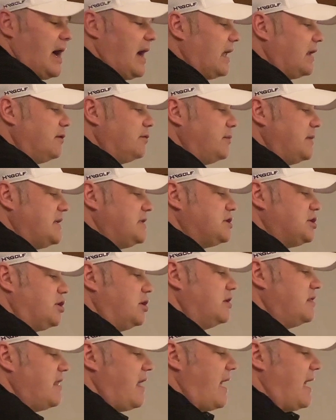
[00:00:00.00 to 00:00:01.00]
how did we
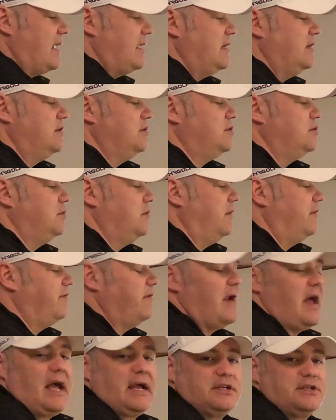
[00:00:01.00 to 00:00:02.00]
turn that into a
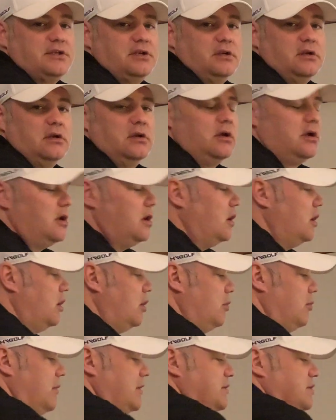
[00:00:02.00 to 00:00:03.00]
fraction?
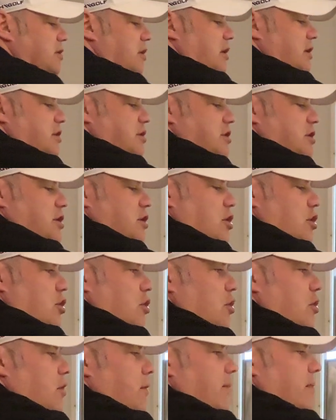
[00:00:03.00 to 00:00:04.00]
We took
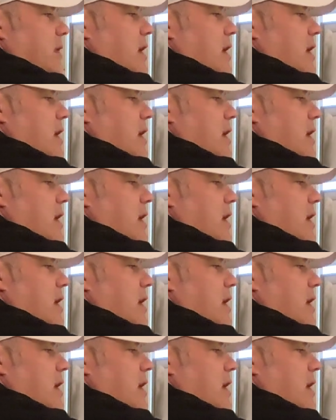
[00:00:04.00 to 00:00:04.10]
2